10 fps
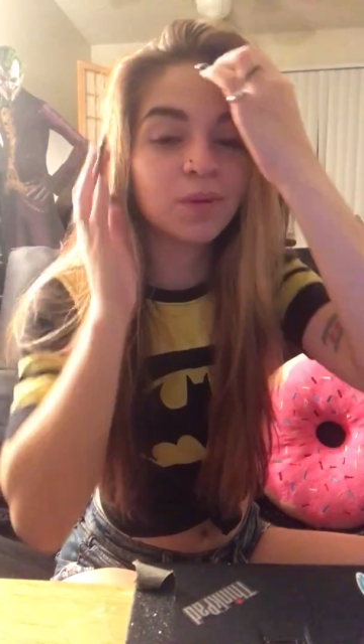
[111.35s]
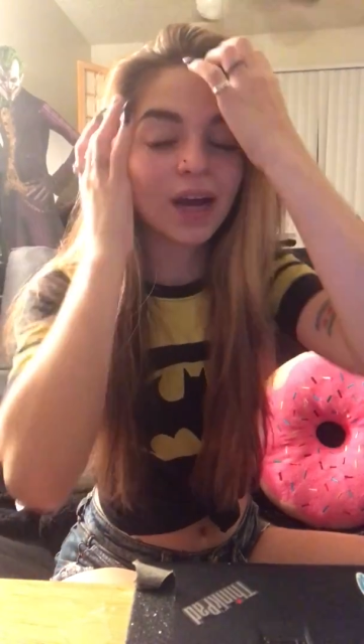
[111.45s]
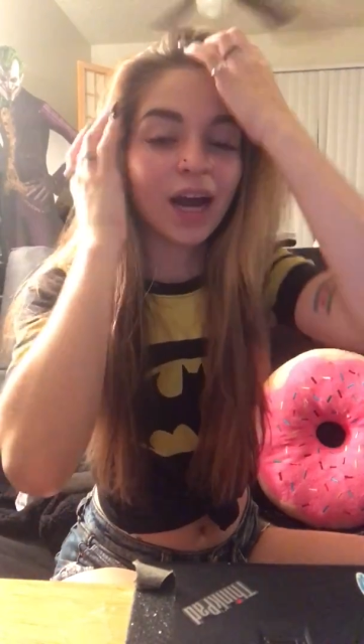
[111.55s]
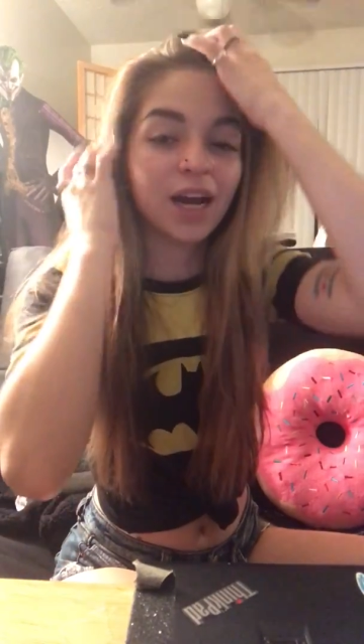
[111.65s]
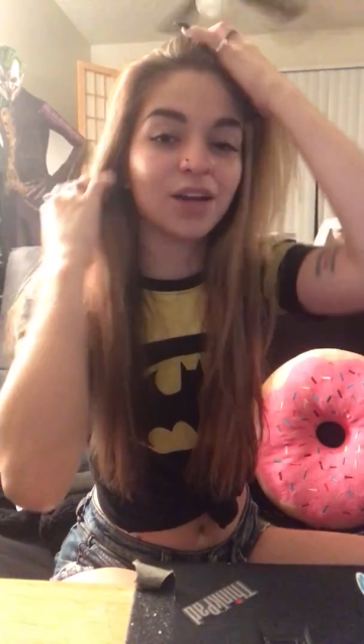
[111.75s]
but
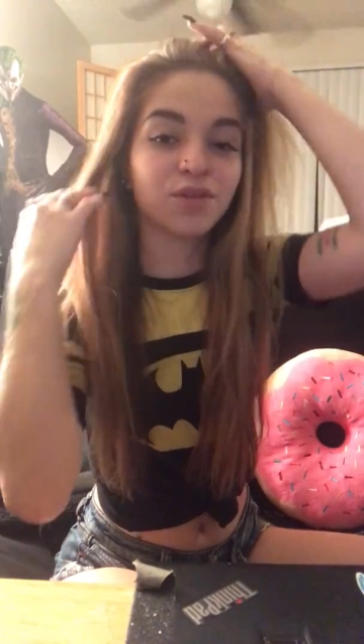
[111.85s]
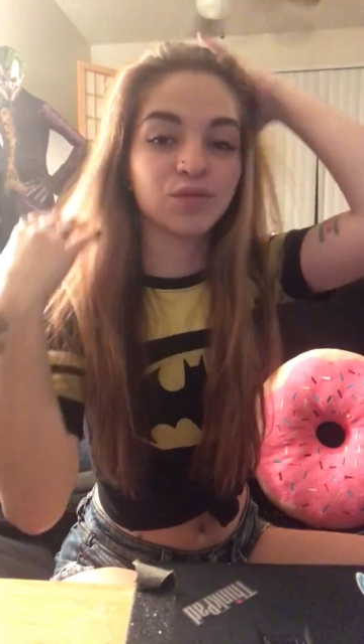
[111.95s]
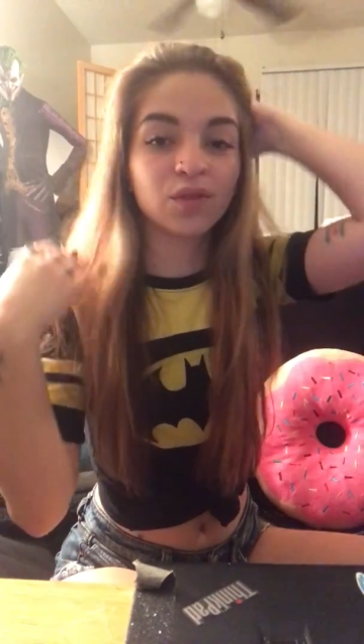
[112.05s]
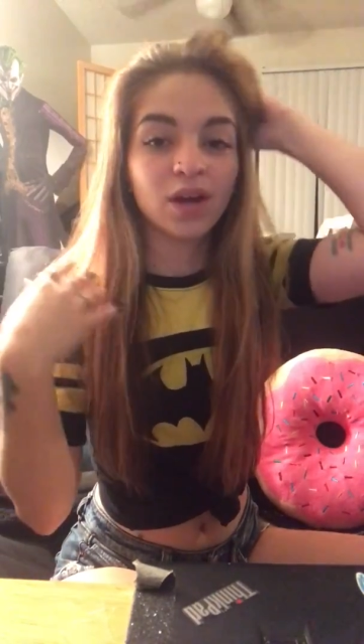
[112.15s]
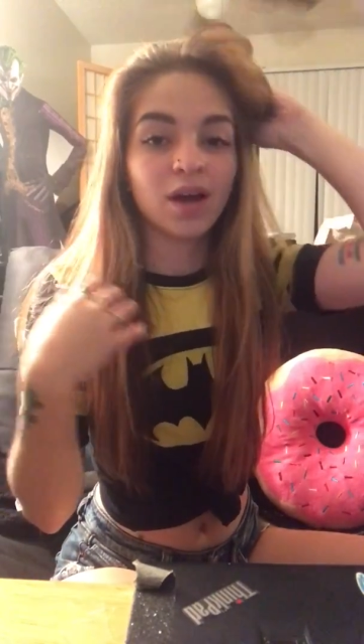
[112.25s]
kind
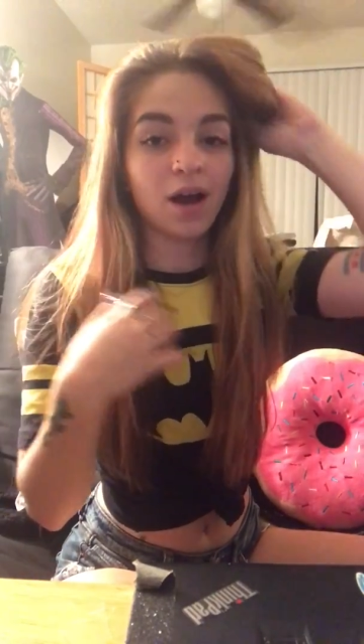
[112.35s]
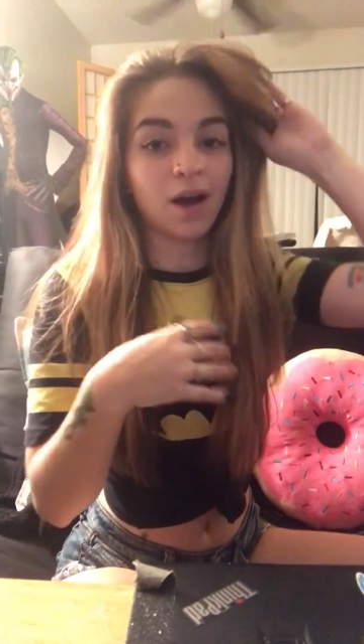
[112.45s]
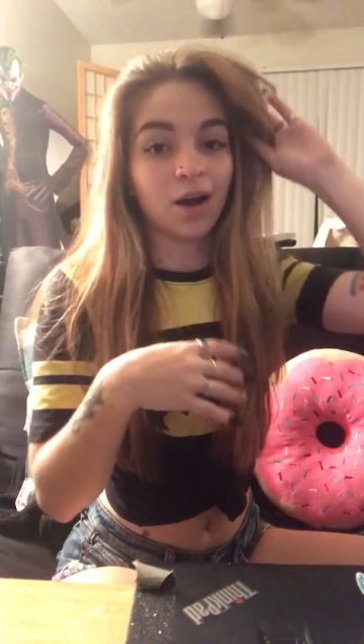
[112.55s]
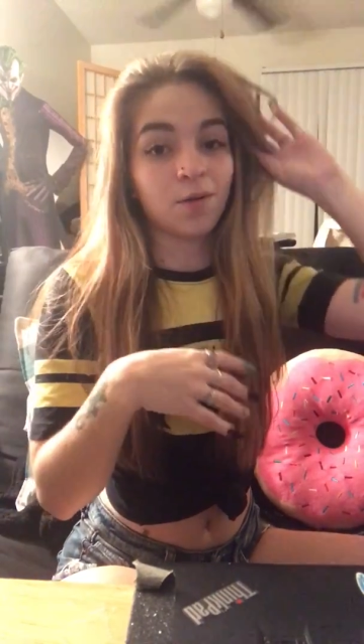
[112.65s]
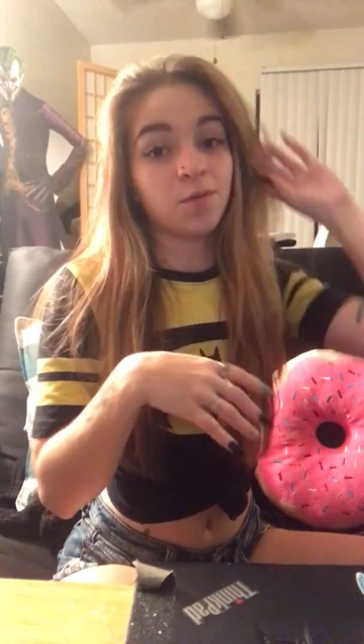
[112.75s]
of
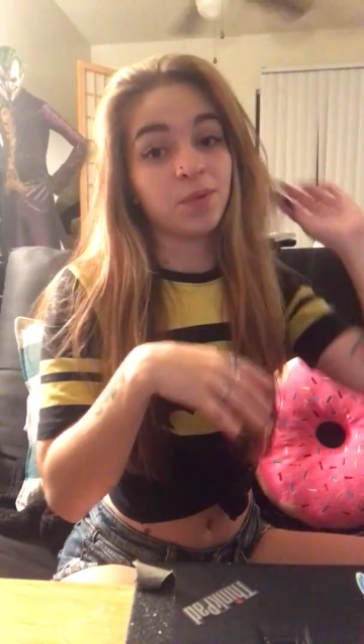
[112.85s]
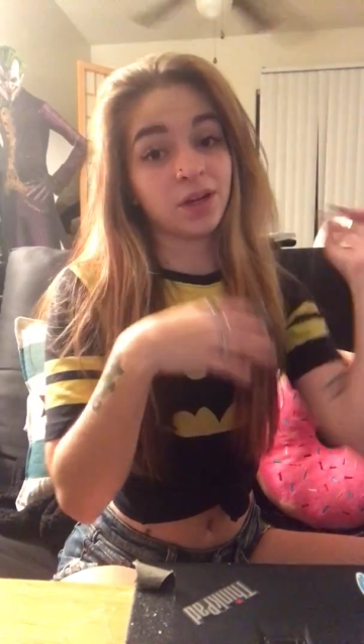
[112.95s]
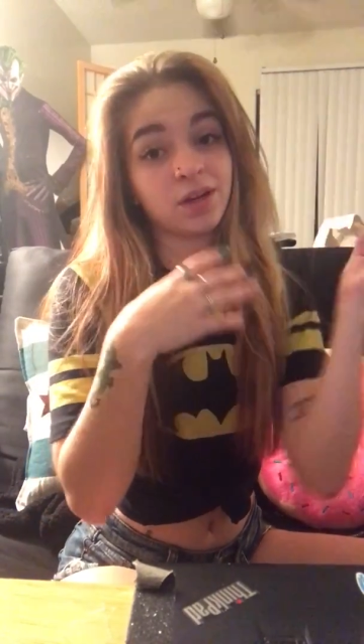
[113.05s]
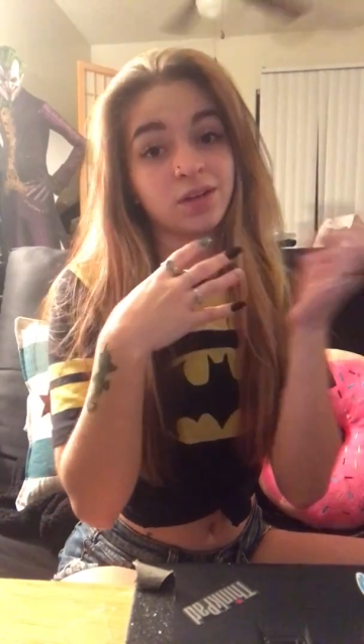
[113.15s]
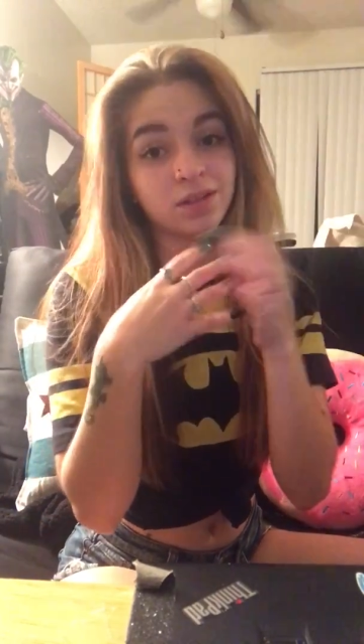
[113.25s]
a big